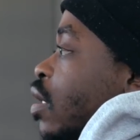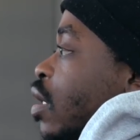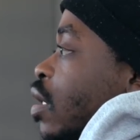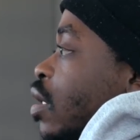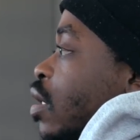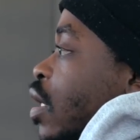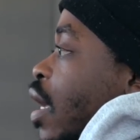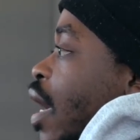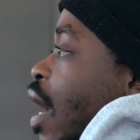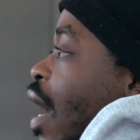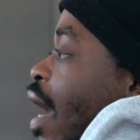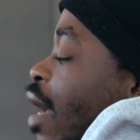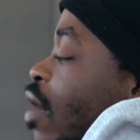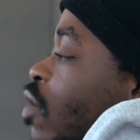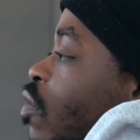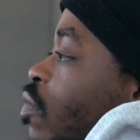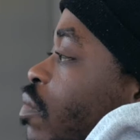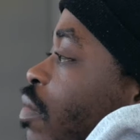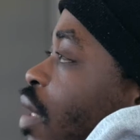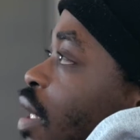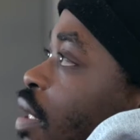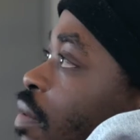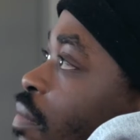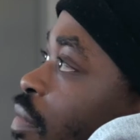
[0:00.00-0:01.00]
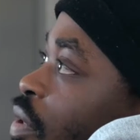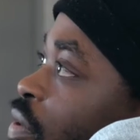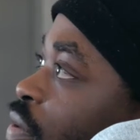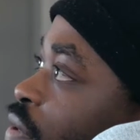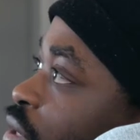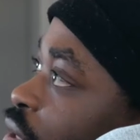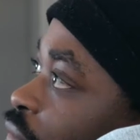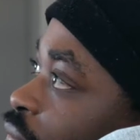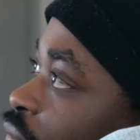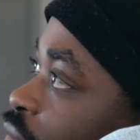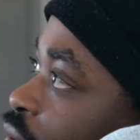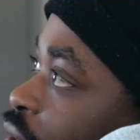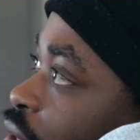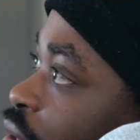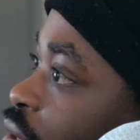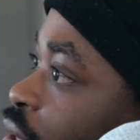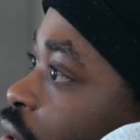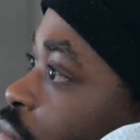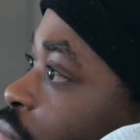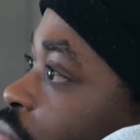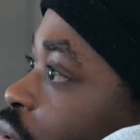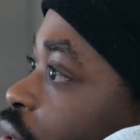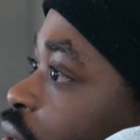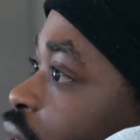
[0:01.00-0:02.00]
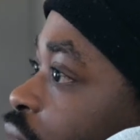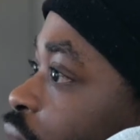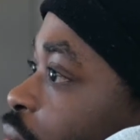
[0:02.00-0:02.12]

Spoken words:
yeah, I don't make music for the numbers.